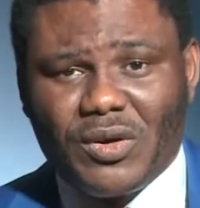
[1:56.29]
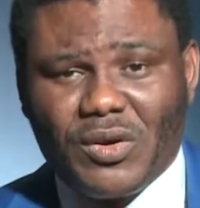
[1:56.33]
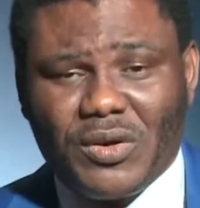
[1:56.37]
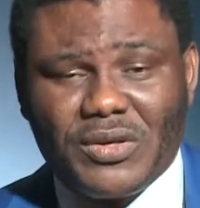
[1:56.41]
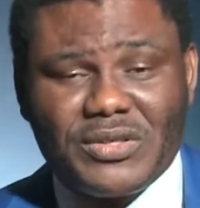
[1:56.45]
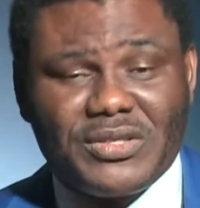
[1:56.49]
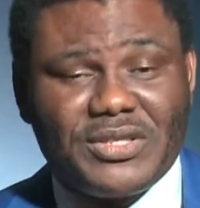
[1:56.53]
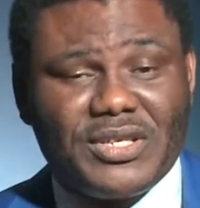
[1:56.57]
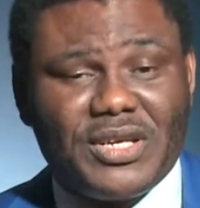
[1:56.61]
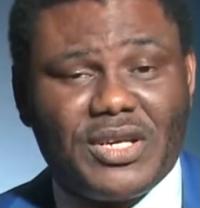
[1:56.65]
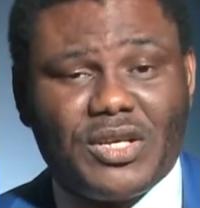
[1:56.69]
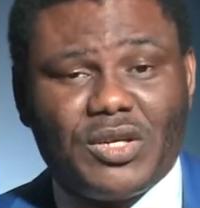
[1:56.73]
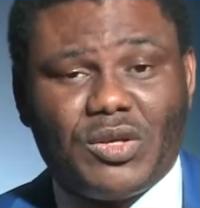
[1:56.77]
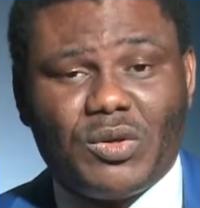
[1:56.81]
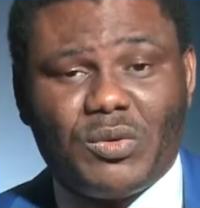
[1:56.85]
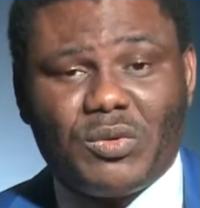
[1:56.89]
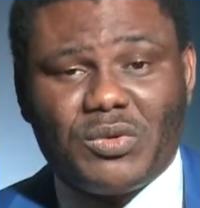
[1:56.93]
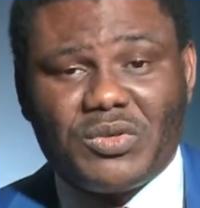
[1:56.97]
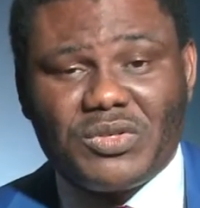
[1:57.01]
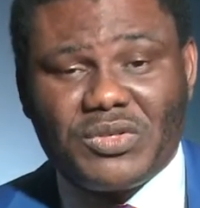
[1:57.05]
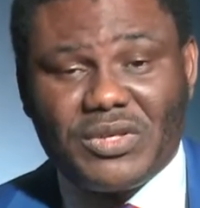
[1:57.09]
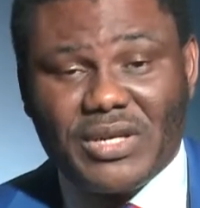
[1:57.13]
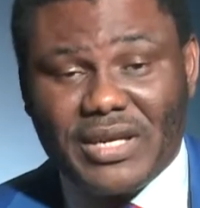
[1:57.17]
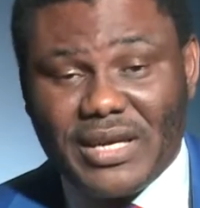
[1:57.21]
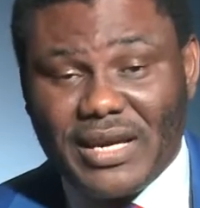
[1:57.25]
Until
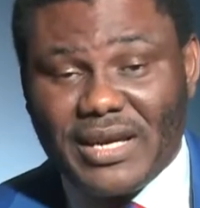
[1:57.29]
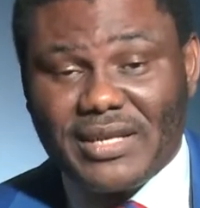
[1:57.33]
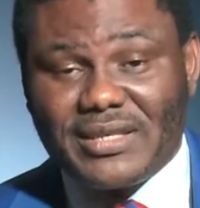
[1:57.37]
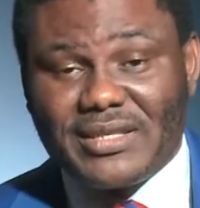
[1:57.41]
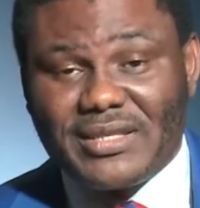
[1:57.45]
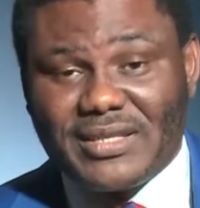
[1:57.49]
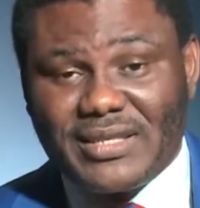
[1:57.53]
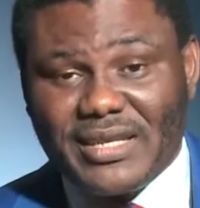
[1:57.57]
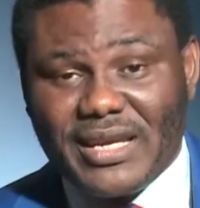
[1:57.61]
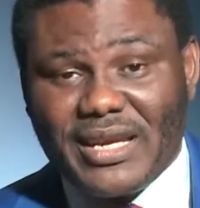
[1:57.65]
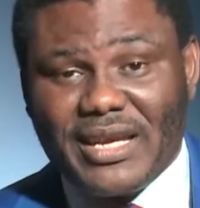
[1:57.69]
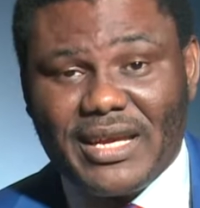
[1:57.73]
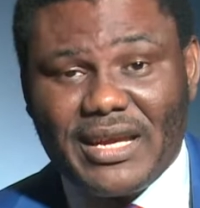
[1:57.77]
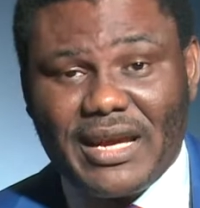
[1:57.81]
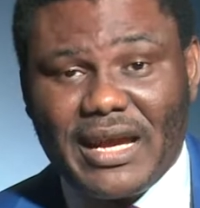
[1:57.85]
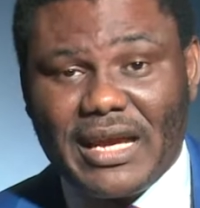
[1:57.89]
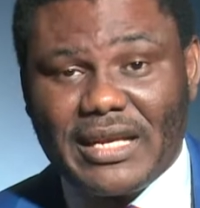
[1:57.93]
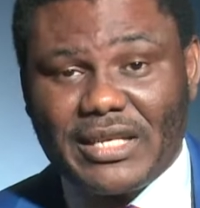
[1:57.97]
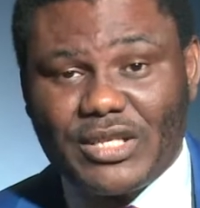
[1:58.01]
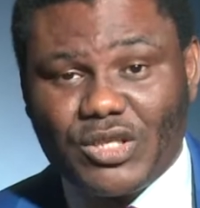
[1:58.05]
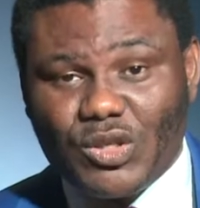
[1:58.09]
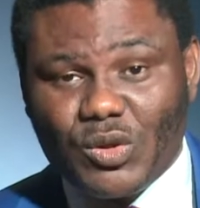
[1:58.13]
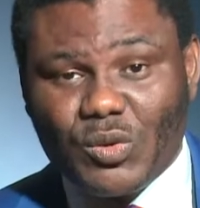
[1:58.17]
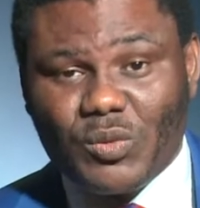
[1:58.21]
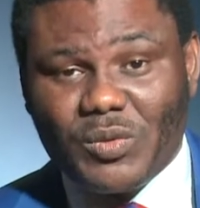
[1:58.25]
you can say,
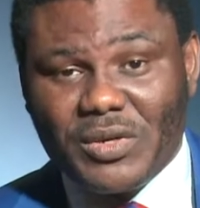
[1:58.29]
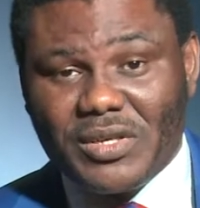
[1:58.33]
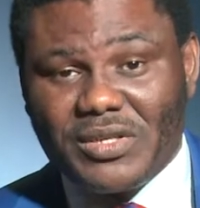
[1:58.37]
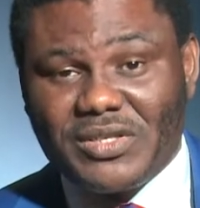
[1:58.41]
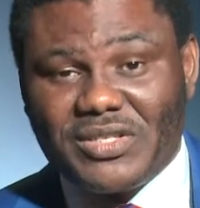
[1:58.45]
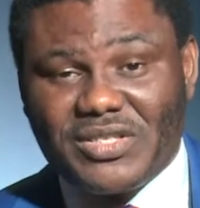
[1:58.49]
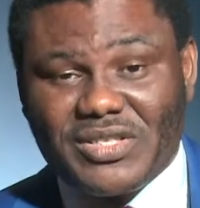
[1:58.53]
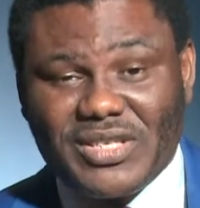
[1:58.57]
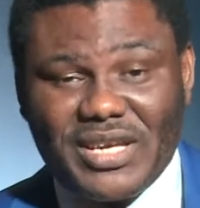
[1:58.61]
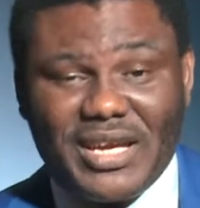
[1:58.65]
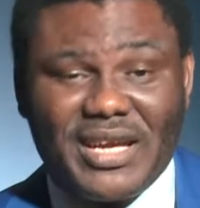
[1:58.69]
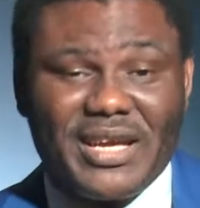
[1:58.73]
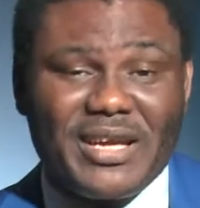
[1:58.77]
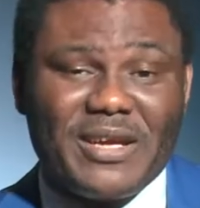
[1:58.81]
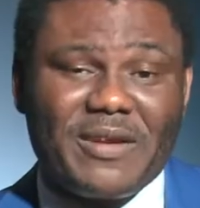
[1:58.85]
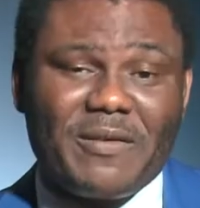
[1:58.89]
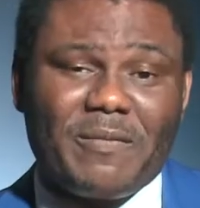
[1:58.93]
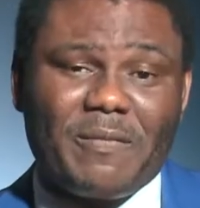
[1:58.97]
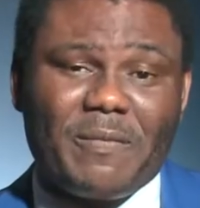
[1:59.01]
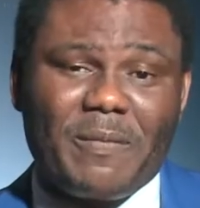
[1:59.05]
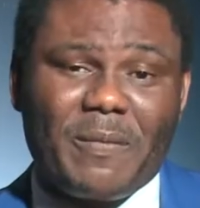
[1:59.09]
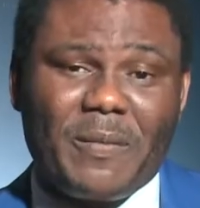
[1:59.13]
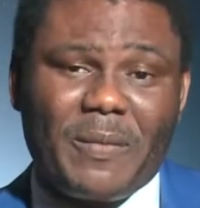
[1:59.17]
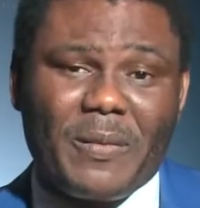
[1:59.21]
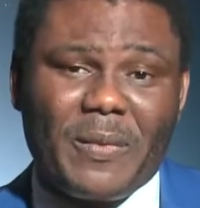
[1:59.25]
and you will say,
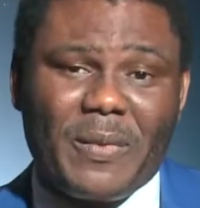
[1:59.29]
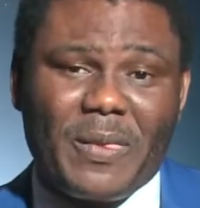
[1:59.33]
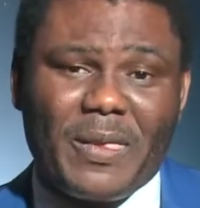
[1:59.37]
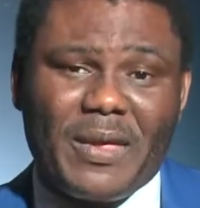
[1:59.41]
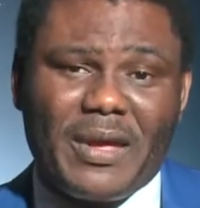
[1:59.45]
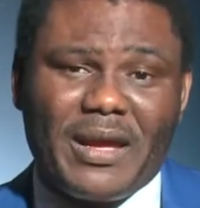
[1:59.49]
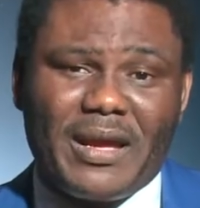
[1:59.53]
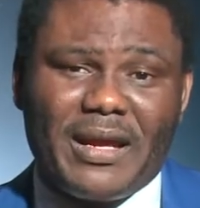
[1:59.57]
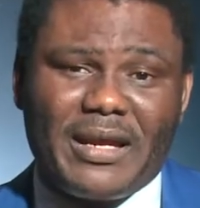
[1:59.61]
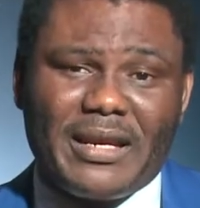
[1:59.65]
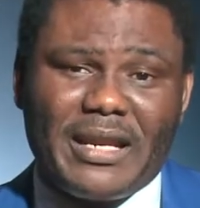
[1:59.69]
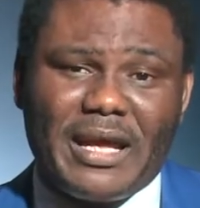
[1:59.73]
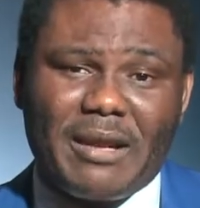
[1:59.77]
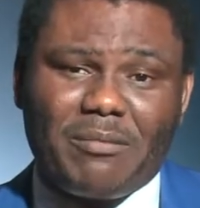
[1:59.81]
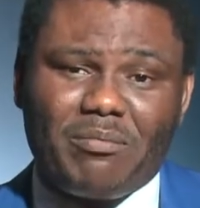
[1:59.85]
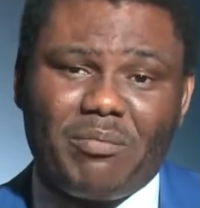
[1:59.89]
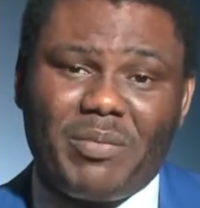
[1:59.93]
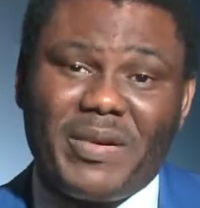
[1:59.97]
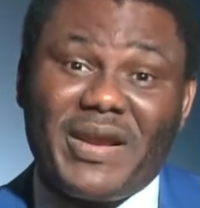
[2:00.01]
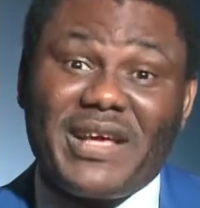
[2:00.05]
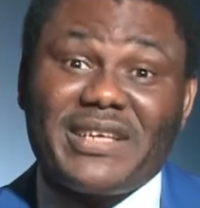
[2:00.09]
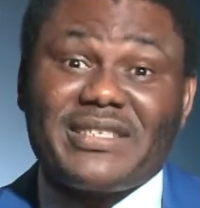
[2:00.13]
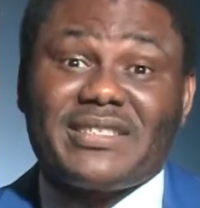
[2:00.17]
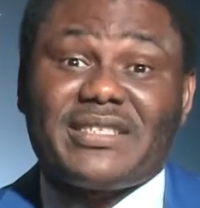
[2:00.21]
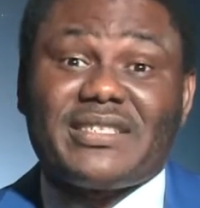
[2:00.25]
that
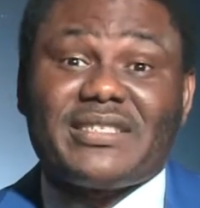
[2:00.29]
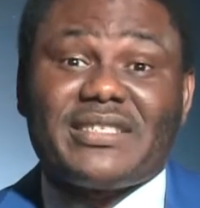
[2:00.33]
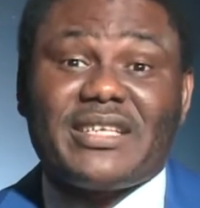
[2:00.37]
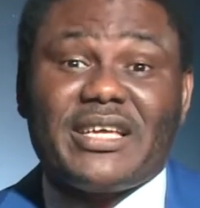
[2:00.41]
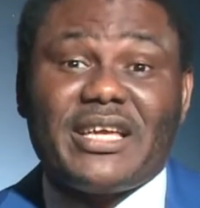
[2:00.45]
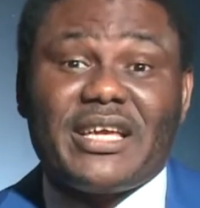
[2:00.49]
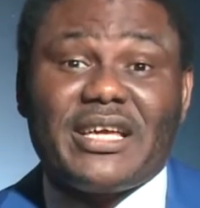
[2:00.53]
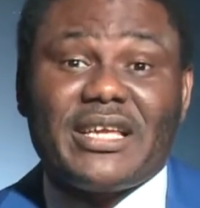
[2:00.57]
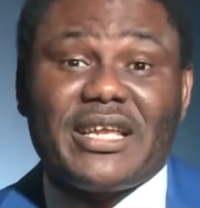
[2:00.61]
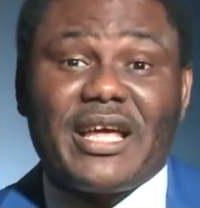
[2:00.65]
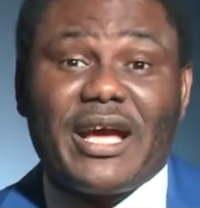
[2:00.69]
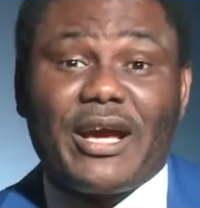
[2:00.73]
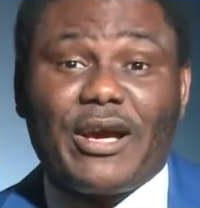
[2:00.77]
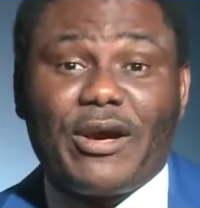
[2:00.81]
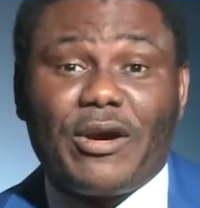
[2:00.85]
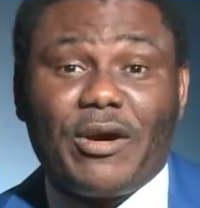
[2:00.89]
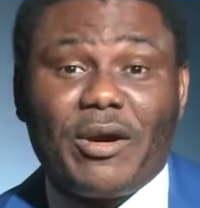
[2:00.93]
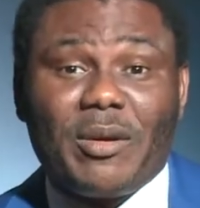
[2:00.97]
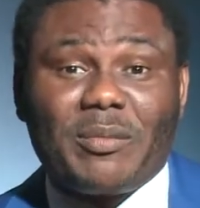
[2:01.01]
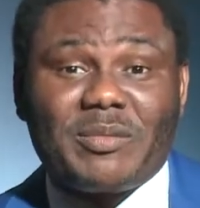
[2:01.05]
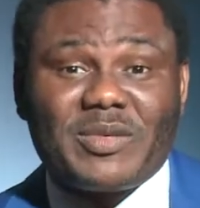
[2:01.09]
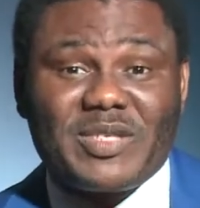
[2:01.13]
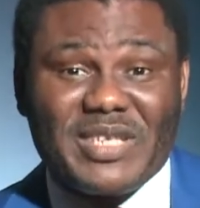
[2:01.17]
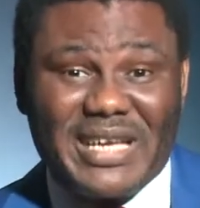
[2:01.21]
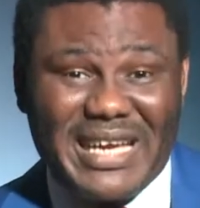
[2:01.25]
blessed is he that
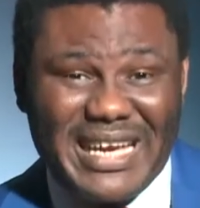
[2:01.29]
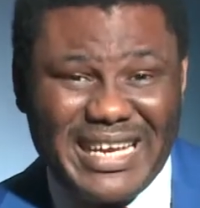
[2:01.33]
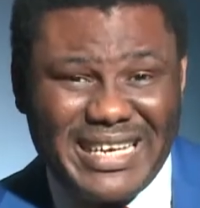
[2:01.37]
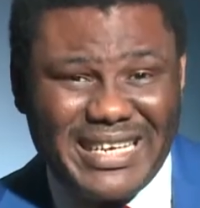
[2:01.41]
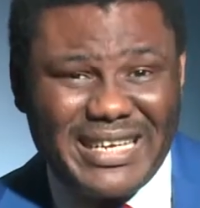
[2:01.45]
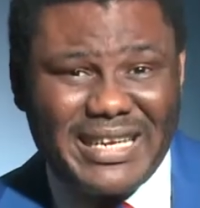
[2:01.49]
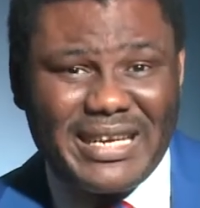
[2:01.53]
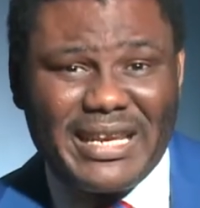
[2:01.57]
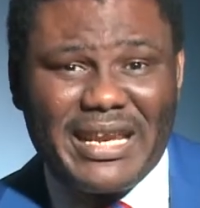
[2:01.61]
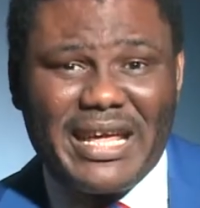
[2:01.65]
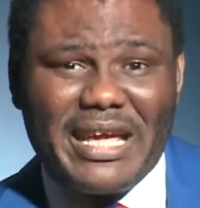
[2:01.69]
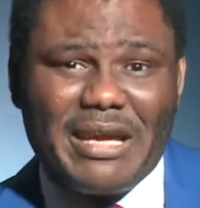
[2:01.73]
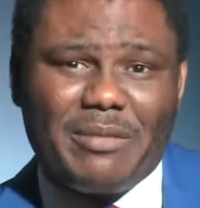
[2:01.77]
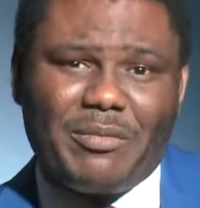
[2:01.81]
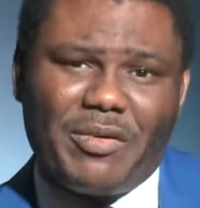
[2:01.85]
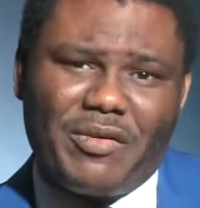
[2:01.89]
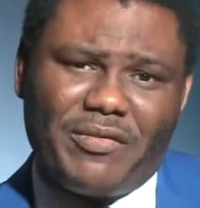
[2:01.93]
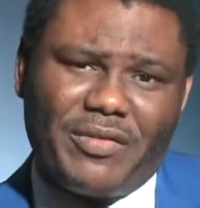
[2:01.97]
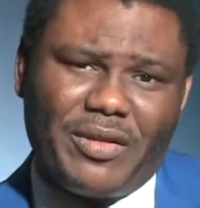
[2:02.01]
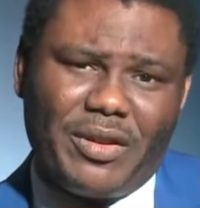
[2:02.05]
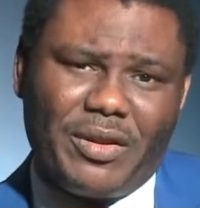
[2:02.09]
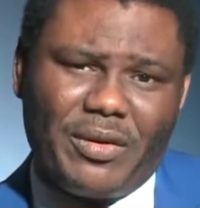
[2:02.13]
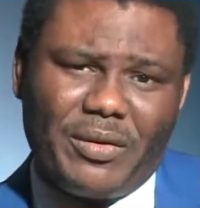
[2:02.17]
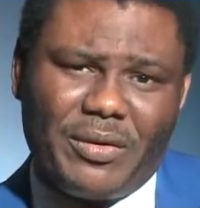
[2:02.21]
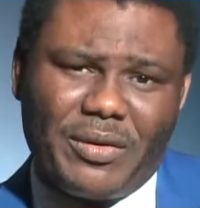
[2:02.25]
comes in the name
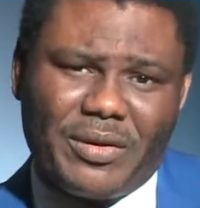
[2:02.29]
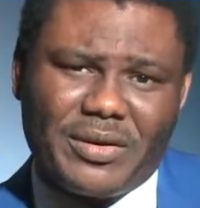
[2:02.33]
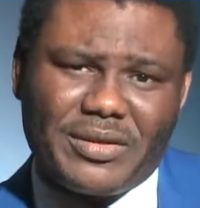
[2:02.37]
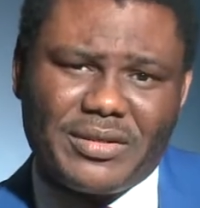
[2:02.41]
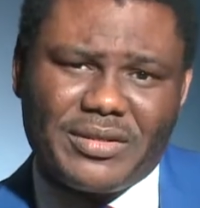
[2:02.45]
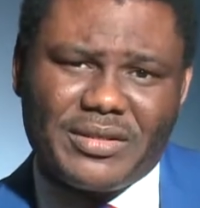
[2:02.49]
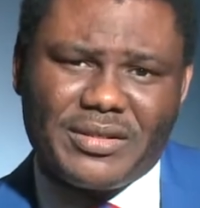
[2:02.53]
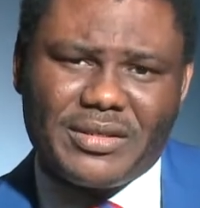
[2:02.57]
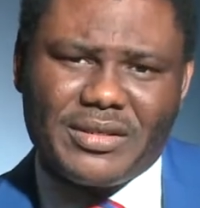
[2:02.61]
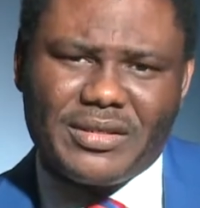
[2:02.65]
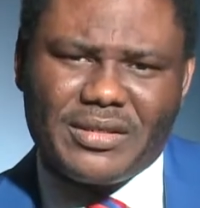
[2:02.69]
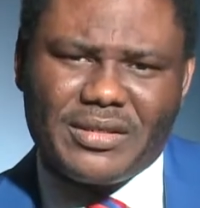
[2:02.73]
of the Lord.